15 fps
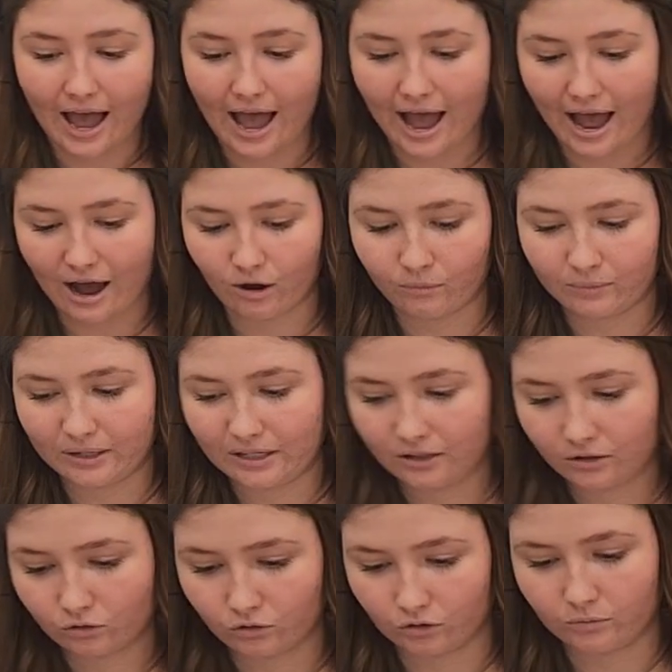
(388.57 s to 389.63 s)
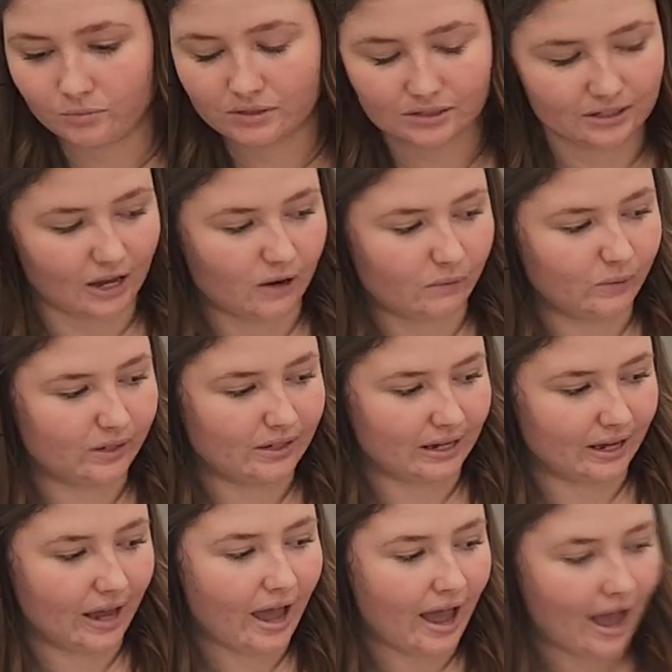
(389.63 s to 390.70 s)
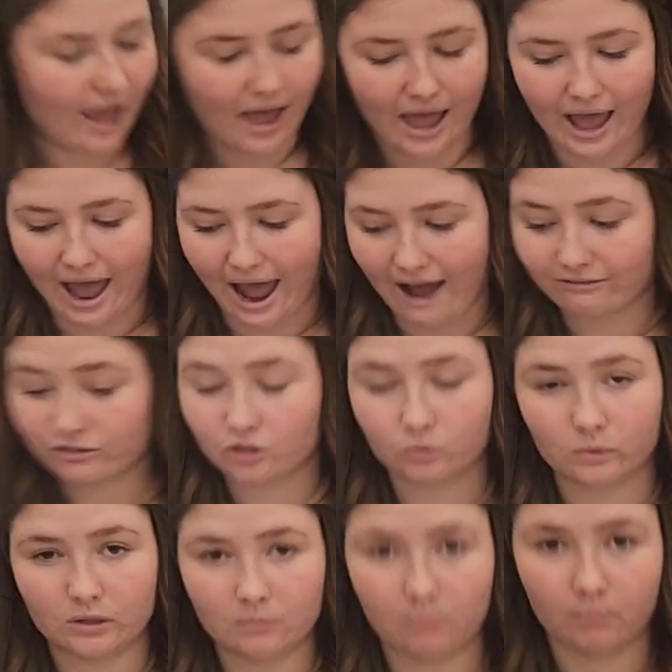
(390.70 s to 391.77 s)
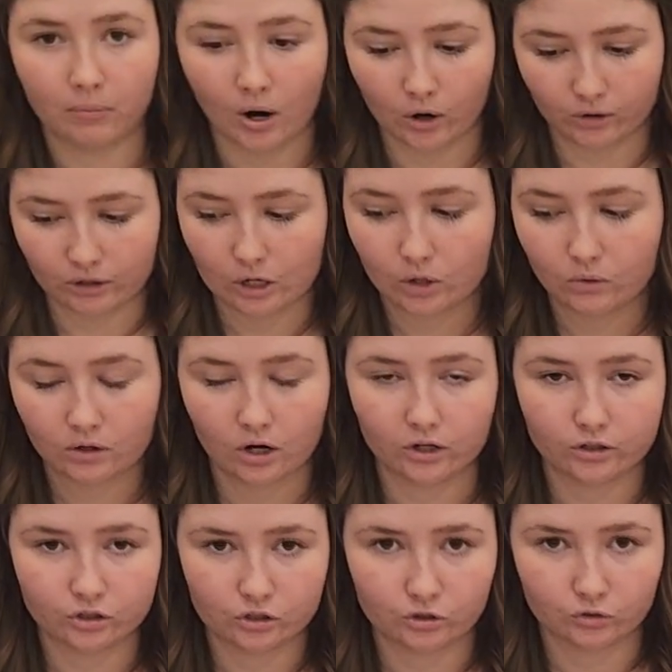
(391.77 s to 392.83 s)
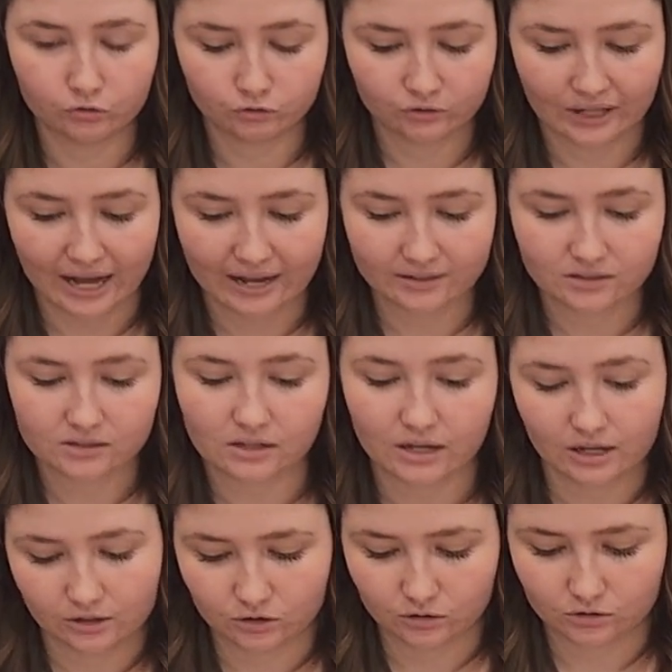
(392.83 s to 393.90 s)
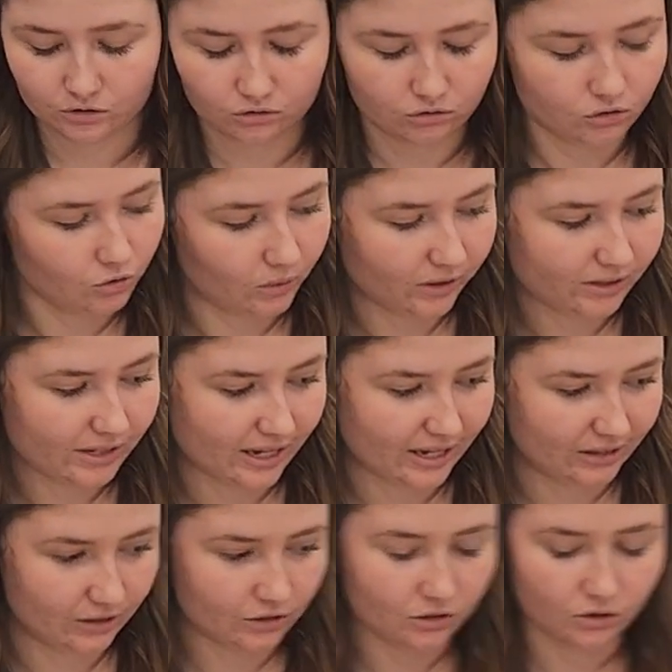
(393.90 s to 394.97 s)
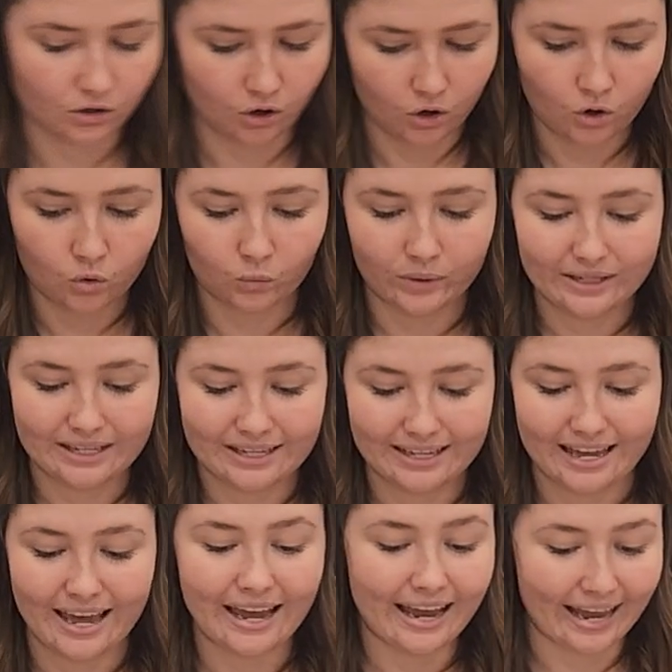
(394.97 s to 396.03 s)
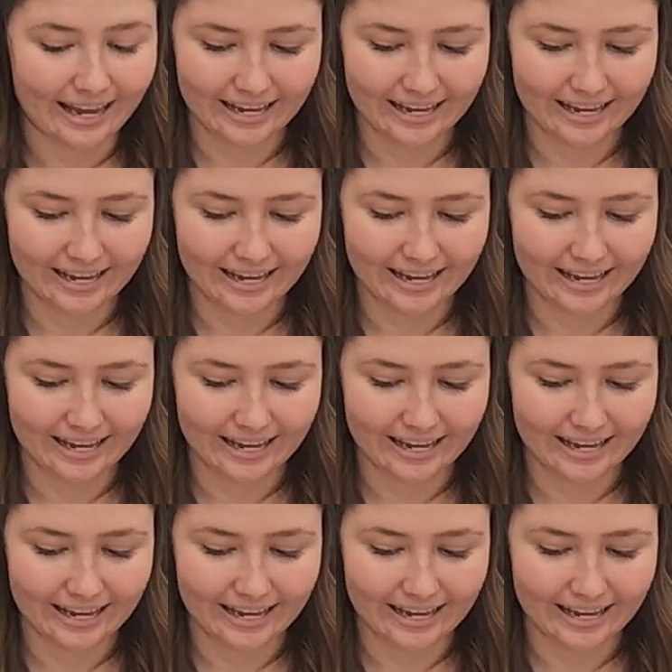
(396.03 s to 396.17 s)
How many groups can we get after we borrowed our 2 flats and 2 our 10s? We can get